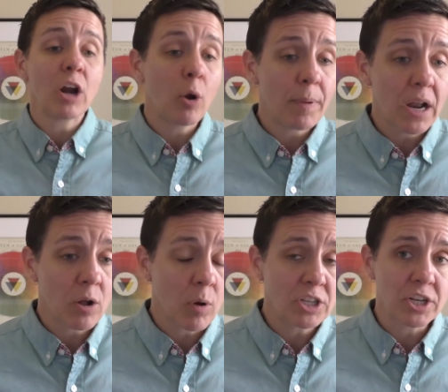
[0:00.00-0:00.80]
opening
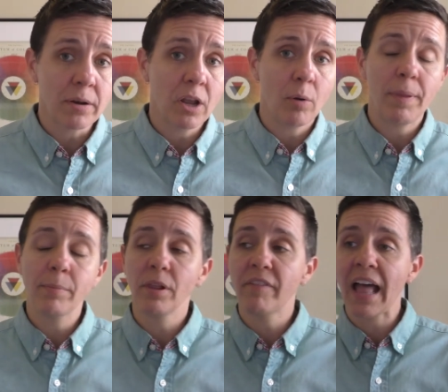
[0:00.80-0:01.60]
a question, you know,
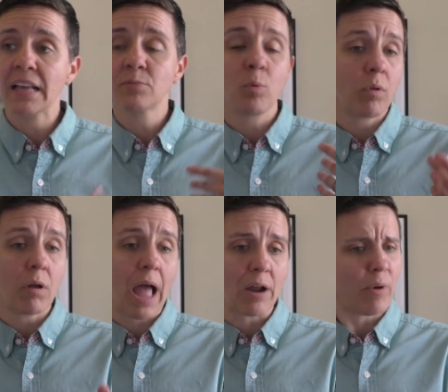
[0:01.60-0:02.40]
people have asked,
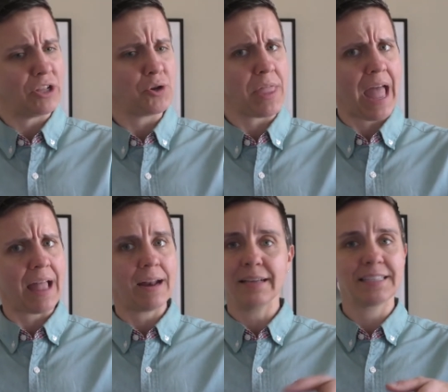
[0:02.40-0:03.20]
well, how do I do
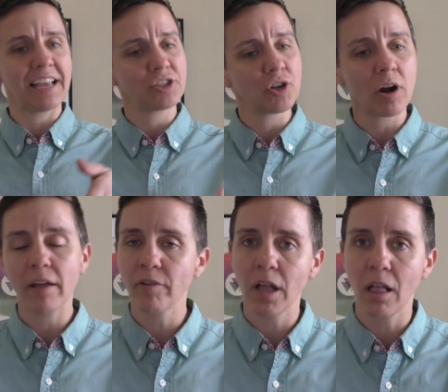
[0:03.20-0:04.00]
that? And it's like, start
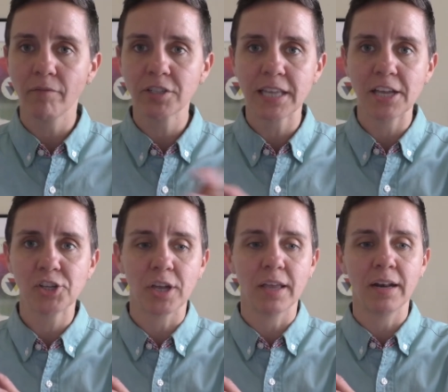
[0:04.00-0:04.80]
every
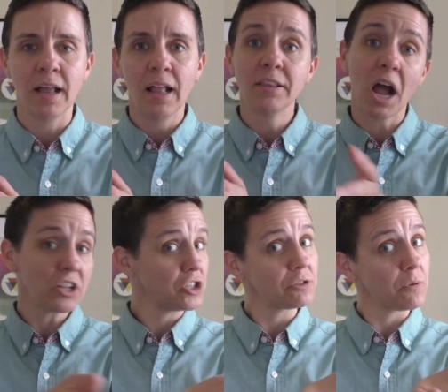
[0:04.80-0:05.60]
conversation,
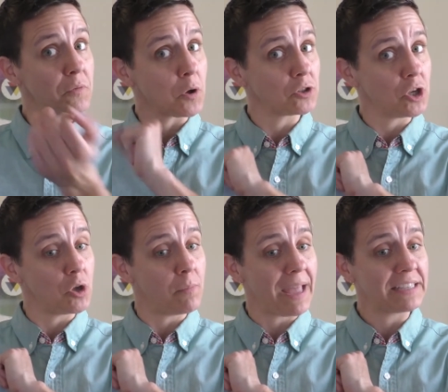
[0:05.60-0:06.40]
not just with folks who
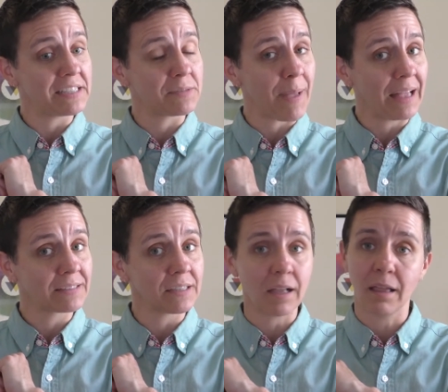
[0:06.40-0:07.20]
you may
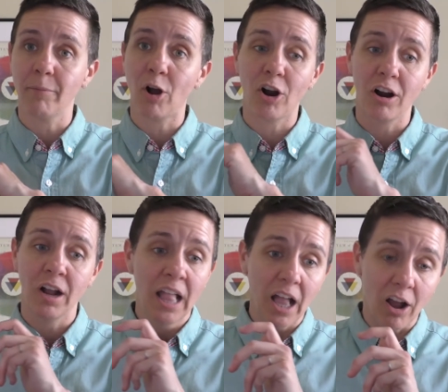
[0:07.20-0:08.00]
suspect
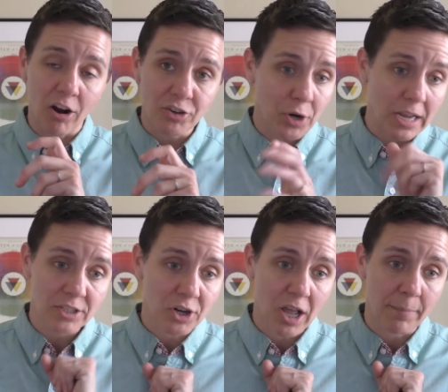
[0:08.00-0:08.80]
are
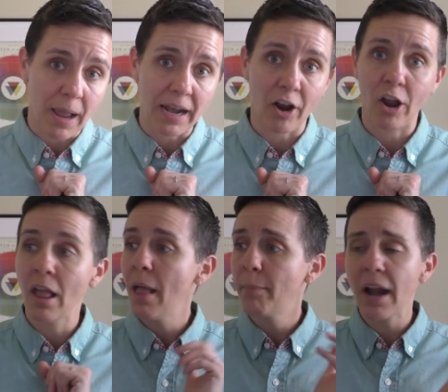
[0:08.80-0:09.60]
trans or
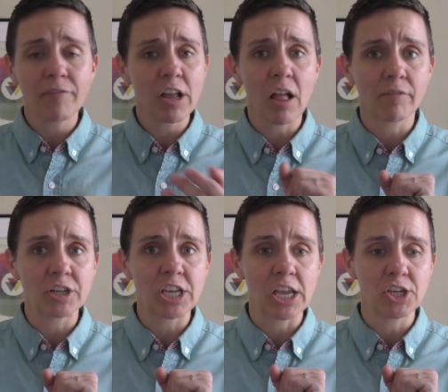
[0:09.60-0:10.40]
non-binary, but every
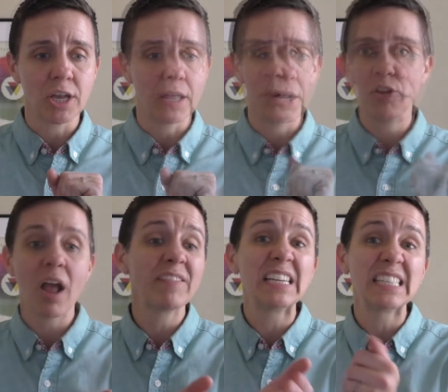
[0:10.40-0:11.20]
conversation. When you're
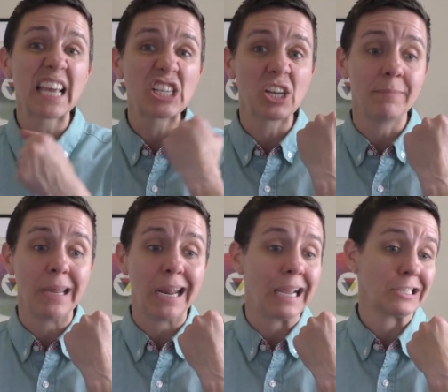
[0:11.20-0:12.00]
having a session
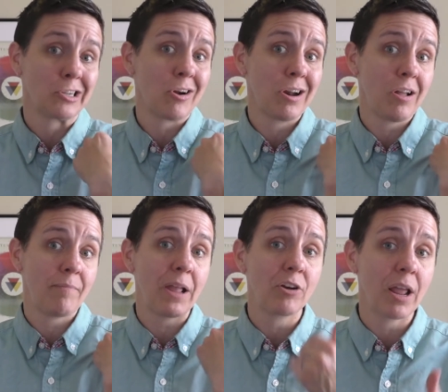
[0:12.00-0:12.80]
meeting, start it
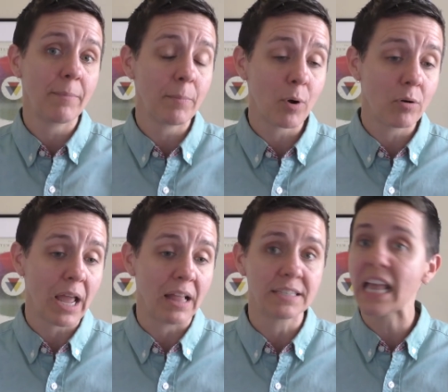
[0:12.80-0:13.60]
off by your name and
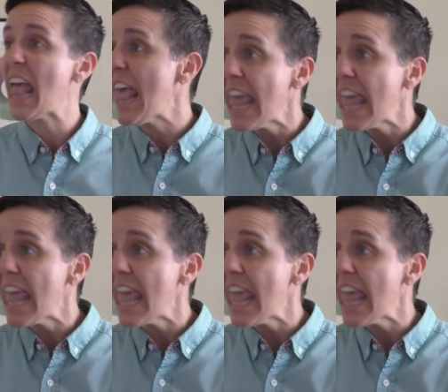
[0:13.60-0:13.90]
pronouns.